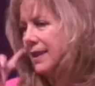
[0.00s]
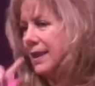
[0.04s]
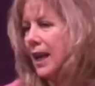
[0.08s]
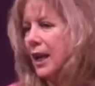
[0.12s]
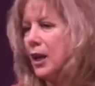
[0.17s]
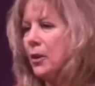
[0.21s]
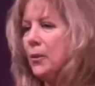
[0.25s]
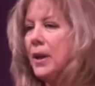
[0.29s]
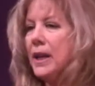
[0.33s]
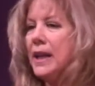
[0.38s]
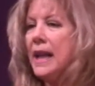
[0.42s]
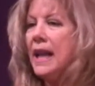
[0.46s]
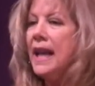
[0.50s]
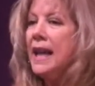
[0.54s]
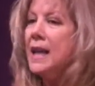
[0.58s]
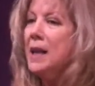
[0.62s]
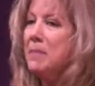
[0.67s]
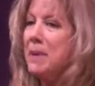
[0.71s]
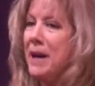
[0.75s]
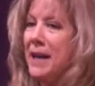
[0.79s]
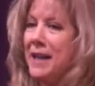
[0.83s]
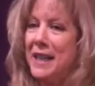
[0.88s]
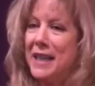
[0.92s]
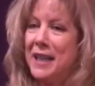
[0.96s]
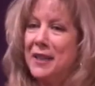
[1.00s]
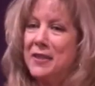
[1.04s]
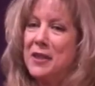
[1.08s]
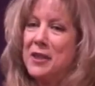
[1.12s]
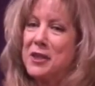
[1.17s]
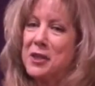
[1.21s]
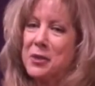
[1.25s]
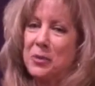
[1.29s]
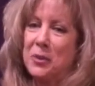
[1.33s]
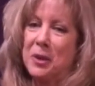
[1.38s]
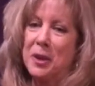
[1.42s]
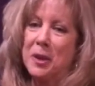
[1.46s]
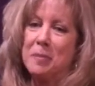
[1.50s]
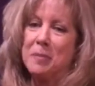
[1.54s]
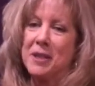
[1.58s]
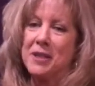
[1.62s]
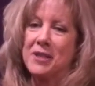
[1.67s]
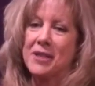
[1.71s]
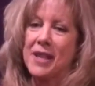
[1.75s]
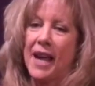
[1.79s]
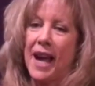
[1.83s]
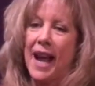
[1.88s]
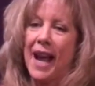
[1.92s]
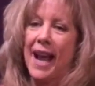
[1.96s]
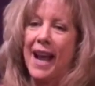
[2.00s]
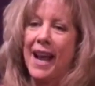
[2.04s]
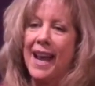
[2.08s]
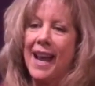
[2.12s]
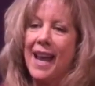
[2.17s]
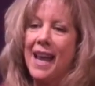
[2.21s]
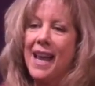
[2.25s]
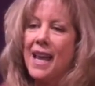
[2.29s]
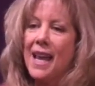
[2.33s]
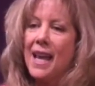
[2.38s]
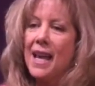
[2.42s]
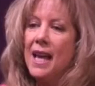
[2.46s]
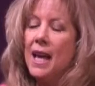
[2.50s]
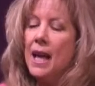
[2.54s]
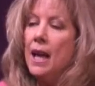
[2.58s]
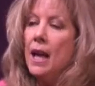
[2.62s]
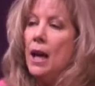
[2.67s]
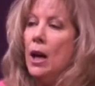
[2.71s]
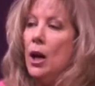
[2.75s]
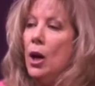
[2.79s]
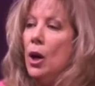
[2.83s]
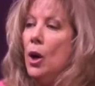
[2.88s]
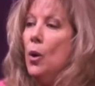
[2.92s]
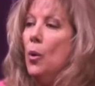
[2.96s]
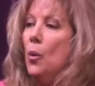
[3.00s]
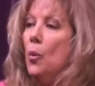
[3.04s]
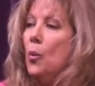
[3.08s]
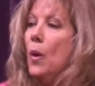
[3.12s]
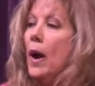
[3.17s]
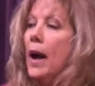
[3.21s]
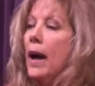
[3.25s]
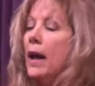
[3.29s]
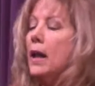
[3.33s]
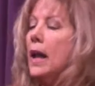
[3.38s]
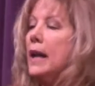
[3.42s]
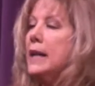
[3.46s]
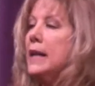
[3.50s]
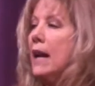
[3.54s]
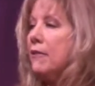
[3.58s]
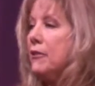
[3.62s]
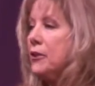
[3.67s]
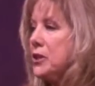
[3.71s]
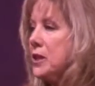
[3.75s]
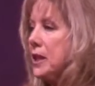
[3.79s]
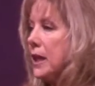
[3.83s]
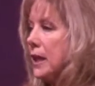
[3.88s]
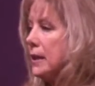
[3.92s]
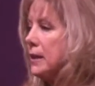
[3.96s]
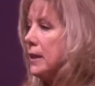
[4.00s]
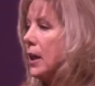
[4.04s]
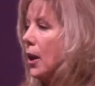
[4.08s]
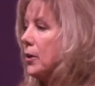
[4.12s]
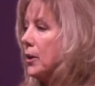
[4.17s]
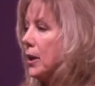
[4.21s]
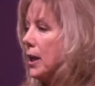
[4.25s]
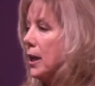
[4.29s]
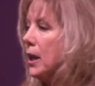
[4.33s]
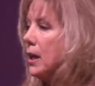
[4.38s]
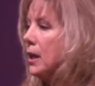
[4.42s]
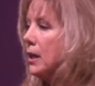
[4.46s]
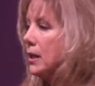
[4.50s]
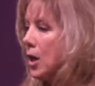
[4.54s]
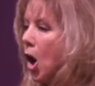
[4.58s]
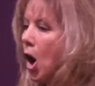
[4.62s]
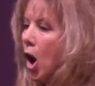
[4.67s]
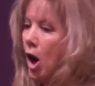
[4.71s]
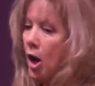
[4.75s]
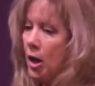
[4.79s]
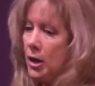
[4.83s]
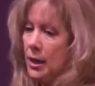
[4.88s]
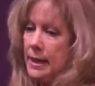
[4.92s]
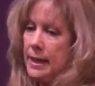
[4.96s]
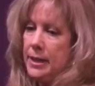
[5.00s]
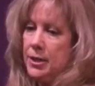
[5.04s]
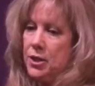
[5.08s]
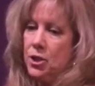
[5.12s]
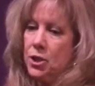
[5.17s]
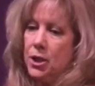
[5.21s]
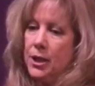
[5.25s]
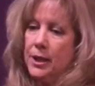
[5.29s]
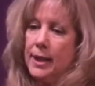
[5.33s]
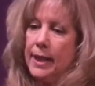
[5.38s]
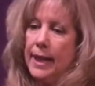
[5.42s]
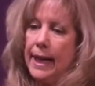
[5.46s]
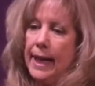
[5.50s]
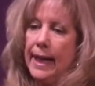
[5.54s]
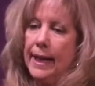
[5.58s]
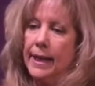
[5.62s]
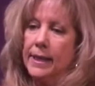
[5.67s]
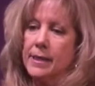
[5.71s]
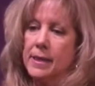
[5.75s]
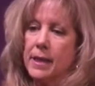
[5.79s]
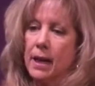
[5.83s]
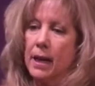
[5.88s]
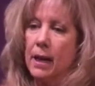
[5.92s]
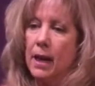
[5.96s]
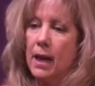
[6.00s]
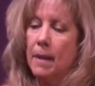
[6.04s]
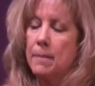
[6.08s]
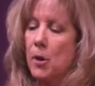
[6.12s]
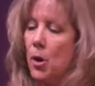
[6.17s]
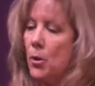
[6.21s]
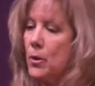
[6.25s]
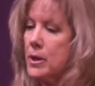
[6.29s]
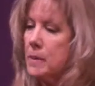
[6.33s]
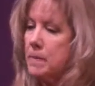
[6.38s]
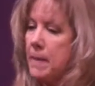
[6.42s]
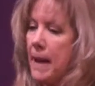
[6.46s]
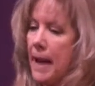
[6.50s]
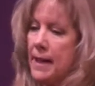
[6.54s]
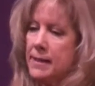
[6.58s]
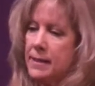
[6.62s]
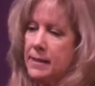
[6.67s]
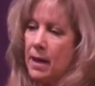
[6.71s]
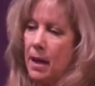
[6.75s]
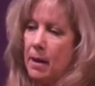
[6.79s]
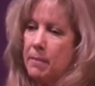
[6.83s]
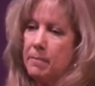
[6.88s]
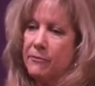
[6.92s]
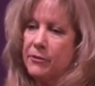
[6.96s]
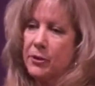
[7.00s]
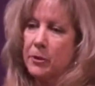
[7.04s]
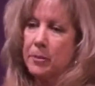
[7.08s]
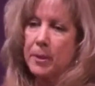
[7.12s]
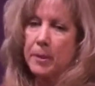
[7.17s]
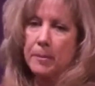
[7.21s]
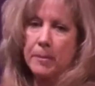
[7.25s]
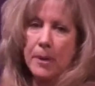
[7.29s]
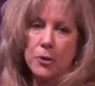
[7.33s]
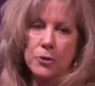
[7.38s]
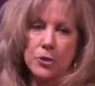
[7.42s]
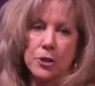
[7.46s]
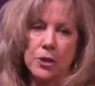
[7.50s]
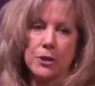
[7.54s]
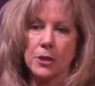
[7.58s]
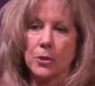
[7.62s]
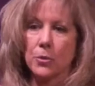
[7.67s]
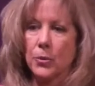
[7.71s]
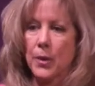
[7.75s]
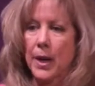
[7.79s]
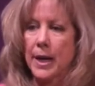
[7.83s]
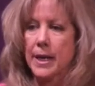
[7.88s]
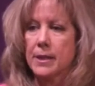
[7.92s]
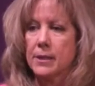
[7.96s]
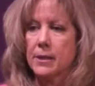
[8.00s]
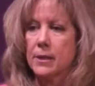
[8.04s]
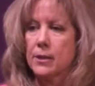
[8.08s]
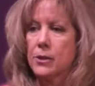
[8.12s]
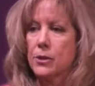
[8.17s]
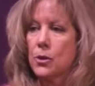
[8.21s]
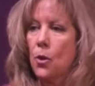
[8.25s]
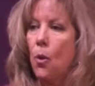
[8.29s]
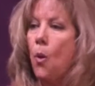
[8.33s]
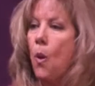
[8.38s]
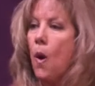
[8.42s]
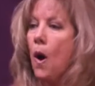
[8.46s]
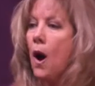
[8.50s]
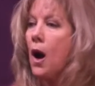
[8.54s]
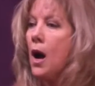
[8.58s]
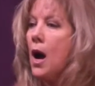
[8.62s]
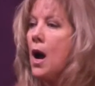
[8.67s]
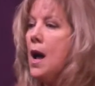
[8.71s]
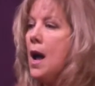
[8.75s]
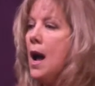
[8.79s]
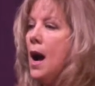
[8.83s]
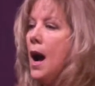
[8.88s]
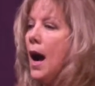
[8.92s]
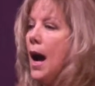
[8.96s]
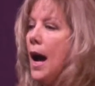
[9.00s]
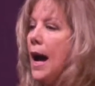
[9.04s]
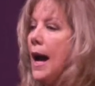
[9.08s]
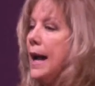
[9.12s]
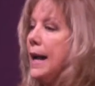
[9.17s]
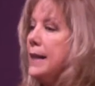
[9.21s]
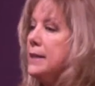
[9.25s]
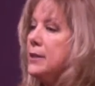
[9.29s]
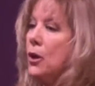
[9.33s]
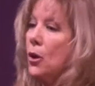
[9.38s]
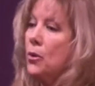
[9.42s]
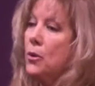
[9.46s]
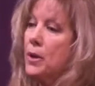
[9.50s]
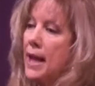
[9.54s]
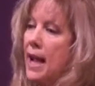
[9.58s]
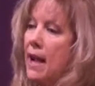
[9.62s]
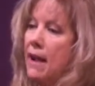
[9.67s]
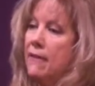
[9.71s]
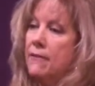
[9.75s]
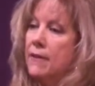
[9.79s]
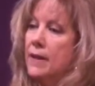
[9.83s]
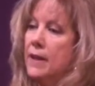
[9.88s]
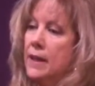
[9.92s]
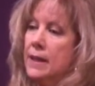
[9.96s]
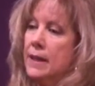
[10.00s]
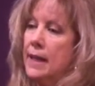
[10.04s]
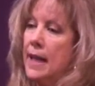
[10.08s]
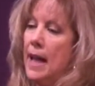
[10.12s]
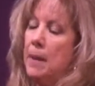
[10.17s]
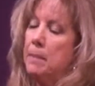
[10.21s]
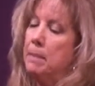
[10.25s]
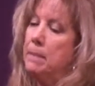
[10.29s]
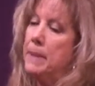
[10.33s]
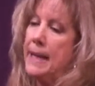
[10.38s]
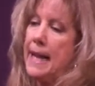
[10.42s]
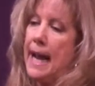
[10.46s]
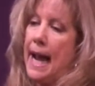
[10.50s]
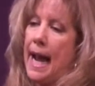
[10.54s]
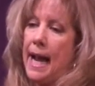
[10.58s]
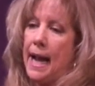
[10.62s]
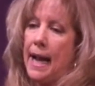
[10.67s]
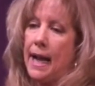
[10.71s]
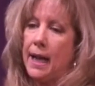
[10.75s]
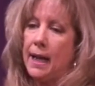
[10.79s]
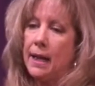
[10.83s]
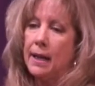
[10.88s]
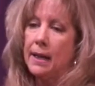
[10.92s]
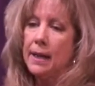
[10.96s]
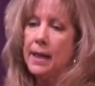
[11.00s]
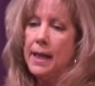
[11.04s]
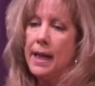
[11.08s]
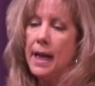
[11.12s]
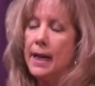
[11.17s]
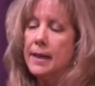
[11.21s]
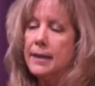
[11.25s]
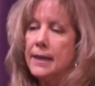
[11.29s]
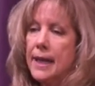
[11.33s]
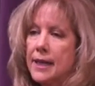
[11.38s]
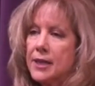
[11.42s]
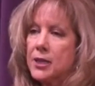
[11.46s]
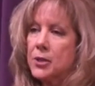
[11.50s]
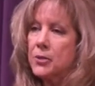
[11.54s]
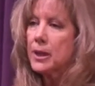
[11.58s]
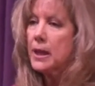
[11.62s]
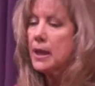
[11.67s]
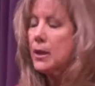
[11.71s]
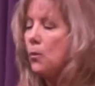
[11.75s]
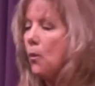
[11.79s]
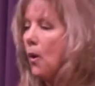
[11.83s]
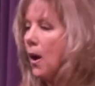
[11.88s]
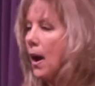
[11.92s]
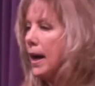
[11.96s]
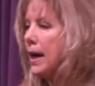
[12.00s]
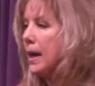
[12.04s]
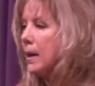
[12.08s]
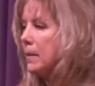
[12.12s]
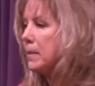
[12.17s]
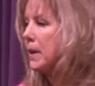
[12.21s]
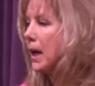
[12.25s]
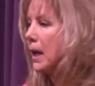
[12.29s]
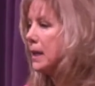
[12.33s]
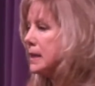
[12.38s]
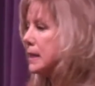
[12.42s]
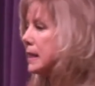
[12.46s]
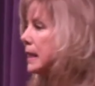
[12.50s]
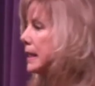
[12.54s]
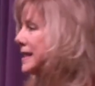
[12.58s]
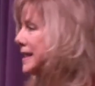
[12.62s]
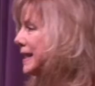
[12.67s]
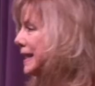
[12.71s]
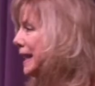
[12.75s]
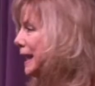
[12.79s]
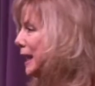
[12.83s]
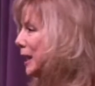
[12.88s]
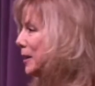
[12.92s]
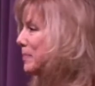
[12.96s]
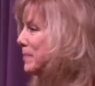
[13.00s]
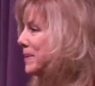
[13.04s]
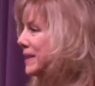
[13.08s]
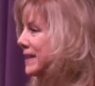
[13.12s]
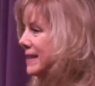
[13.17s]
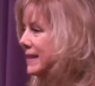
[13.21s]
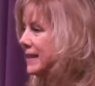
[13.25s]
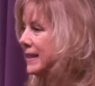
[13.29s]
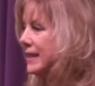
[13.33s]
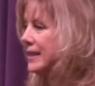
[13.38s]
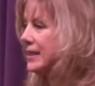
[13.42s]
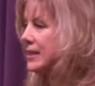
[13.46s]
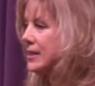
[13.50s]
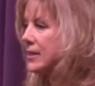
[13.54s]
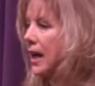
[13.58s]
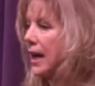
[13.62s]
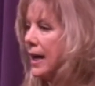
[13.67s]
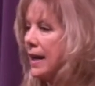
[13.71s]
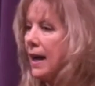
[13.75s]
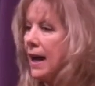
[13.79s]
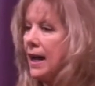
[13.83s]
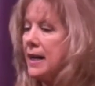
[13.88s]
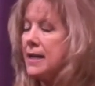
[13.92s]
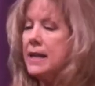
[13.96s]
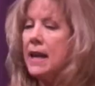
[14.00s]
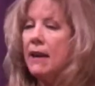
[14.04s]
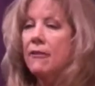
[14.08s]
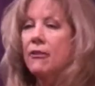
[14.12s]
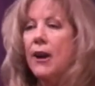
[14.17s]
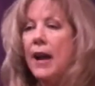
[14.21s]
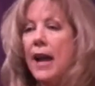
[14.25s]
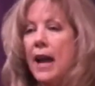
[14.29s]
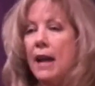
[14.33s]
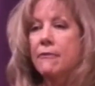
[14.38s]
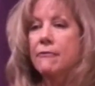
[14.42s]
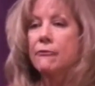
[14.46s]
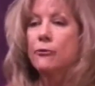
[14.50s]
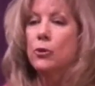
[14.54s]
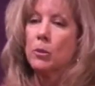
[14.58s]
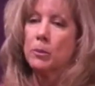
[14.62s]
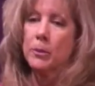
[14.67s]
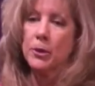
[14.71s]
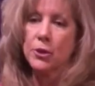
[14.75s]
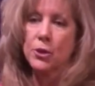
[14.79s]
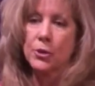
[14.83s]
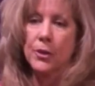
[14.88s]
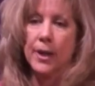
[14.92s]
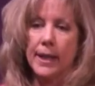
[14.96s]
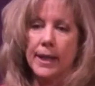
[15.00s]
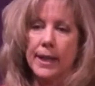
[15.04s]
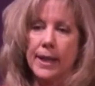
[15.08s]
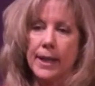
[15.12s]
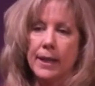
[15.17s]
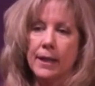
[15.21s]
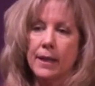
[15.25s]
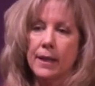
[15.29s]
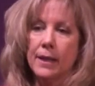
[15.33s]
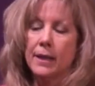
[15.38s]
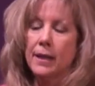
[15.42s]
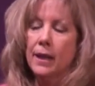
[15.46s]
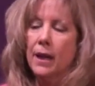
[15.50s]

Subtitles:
I don't want anybody in this room to say, well, I never did go to college, and I'm always passed up for promotions and raises, or I don't have an MBA, and that's really why I'm not succeeding in business. I never had formal training.